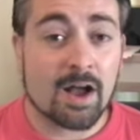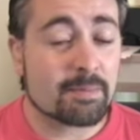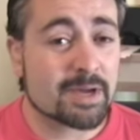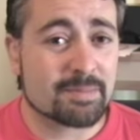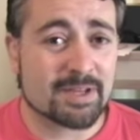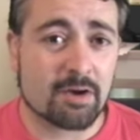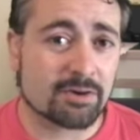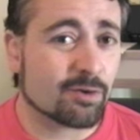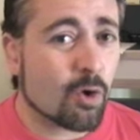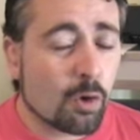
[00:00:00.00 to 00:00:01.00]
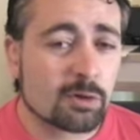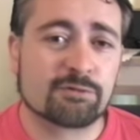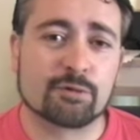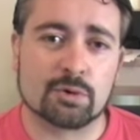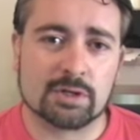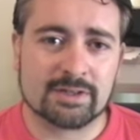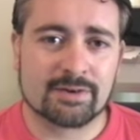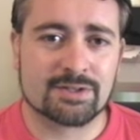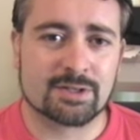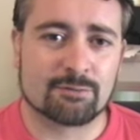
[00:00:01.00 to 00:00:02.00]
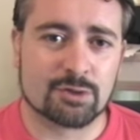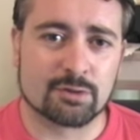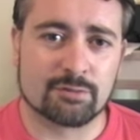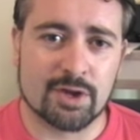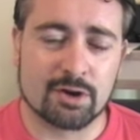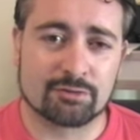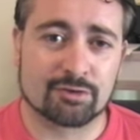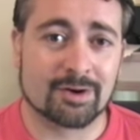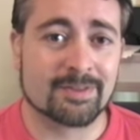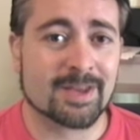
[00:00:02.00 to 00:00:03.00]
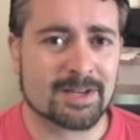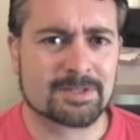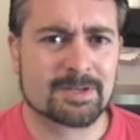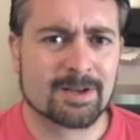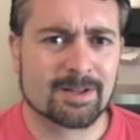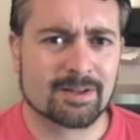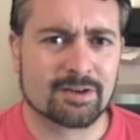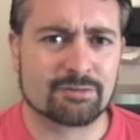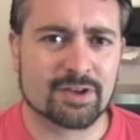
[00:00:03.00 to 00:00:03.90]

I'm going to be going to all 4 as the official videographer, and that's a lot of